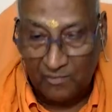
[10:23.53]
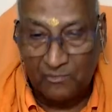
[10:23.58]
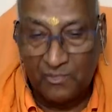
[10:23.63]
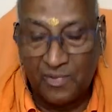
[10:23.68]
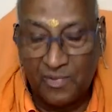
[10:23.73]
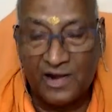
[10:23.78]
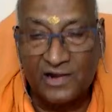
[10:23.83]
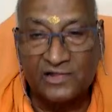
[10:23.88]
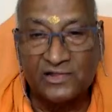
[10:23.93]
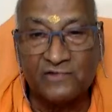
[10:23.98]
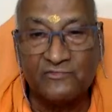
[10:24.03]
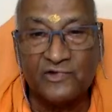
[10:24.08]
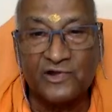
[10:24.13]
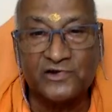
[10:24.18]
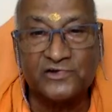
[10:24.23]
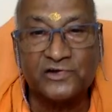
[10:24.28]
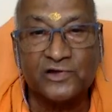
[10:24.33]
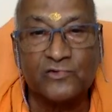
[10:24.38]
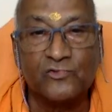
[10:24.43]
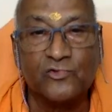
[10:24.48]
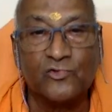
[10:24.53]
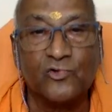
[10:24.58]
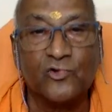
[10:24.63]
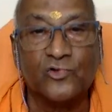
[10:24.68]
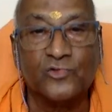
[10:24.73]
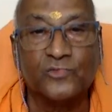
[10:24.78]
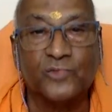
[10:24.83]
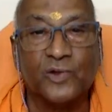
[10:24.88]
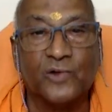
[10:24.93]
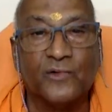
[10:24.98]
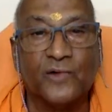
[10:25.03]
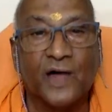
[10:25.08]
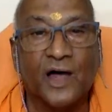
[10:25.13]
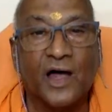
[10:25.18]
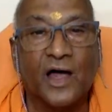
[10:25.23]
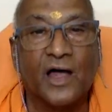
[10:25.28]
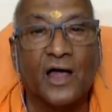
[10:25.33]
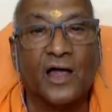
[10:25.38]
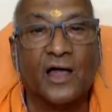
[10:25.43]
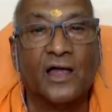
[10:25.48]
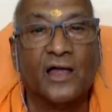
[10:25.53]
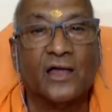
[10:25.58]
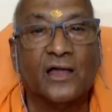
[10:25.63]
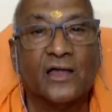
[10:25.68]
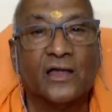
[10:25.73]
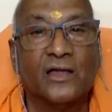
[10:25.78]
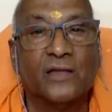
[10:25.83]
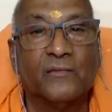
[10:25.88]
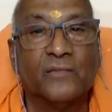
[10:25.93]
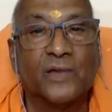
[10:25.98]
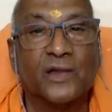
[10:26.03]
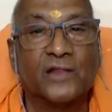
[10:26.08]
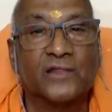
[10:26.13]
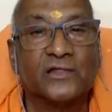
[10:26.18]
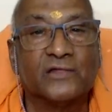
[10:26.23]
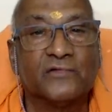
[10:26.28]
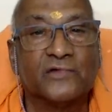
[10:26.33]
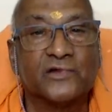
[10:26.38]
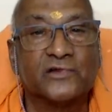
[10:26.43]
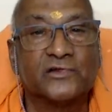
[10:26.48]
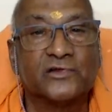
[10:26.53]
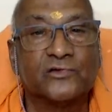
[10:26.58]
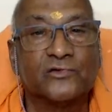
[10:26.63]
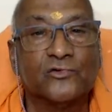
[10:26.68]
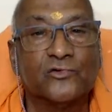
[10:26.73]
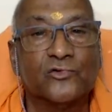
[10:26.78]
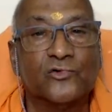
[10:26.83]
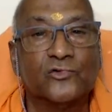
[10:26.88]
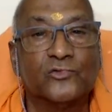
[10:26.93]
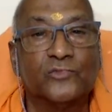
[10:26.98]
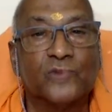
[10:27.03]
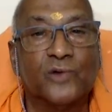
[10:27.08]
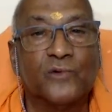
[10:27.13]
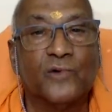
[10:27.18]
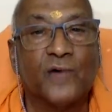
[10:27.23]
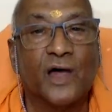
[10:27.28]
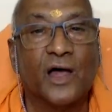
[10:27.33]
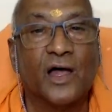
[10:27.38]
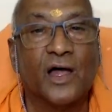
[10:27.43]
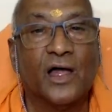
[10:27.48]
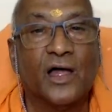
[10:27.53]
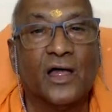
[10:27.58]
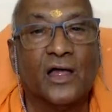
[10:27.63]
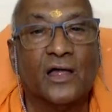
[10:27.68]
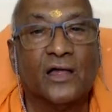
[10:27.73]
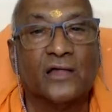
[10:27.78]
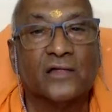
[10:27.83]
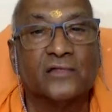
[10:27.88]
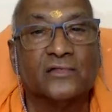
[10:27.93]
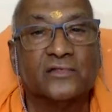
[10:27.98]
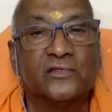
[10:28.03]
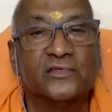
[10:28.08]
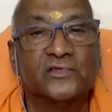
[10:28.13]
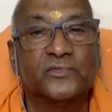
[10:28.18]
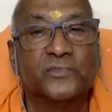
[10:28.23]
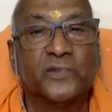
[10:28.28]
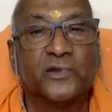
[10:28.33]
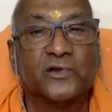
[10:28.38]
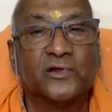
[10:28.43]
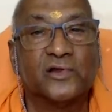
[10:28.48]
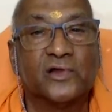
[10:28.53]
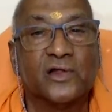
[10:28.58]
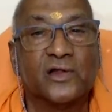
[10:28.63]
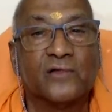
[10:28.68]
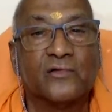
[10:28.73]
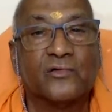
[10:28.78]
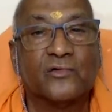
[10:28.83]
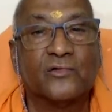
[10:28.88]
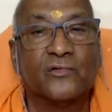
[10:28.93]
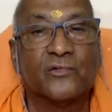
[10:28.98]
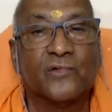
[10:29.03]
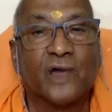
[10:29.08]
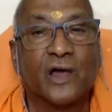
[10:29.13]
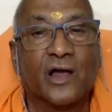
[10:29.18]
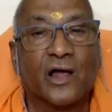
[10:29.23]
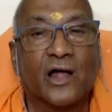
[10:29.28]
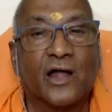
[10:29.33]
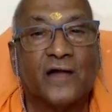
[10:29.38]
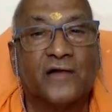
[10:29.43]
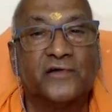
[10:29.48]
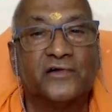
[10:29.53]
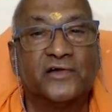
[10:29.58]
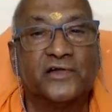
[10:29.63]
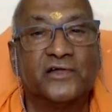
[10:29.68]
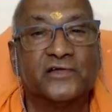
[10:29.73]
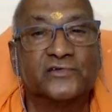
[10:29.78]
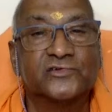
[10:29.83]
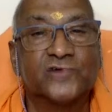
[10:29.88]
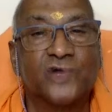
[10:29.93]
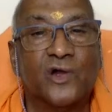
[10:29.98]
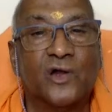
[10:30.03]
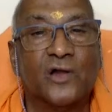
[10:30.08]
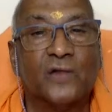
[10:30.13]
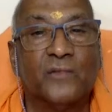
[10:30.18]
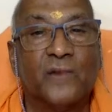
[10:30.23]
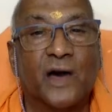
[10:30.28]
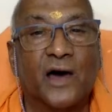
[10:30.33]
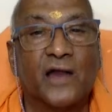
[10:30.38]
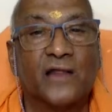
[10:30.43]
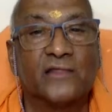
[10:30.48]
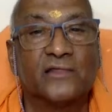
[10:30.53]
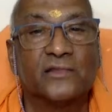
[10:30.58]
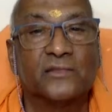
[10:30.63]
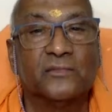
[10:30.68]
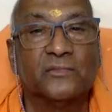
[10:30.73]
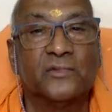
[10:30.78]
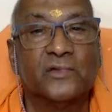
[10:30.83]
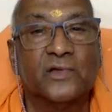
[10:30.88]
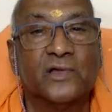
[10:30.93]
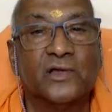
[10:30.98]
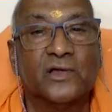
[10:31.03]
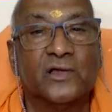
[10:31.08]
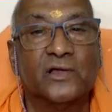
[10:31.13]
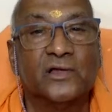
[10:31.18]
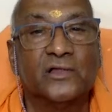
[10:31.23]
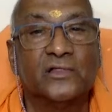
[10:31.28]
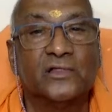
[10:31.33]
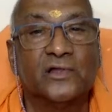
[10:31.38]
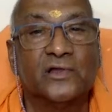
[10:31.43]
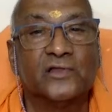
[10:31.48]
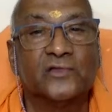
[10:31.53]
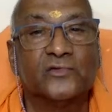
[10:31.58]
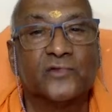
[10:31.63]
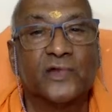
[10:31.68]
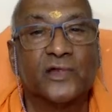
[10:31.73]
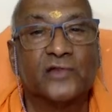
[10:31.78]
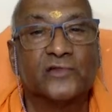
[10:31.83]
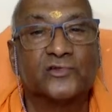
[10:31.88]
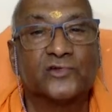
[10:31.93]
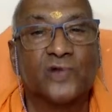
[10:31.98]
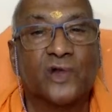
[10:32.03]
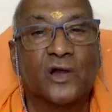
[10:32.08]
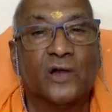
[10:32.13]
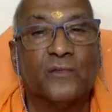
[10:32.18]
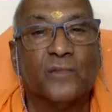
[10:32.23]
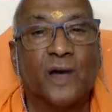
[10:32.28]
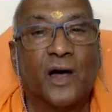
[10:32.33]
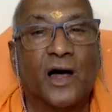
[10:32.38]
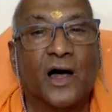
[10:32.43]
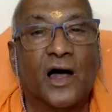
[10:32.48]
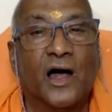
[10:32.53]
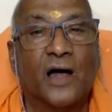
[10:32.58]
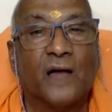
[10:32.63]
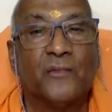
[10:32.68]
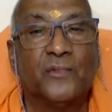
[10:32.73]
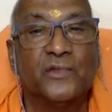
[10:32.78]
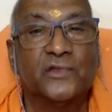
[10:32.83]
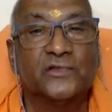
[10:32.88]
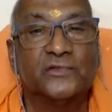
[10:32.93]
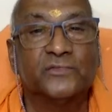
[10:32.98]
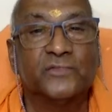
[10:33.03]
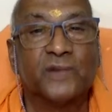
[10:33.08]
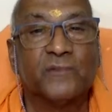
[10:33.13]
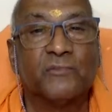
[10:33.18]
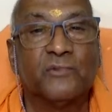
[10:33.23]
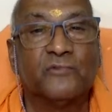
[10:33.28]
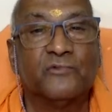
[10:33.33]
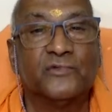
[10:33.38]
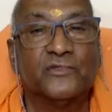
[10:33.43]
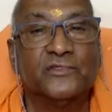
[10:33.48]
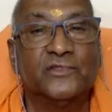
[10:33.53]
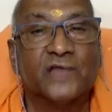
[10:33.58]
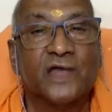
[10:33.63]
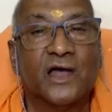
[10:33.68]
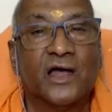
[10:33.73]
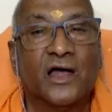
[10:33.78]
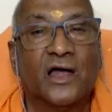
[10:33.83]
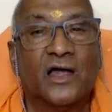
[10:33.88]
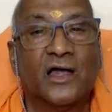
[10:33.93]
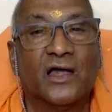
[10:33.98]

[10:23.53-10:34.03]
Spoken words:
Bharatavarsha Kulodbhava, Bharatavarsha Kulodbhava. This particular country is called Bharatam. That is why it's called Bhaha, means Brahma Vidya.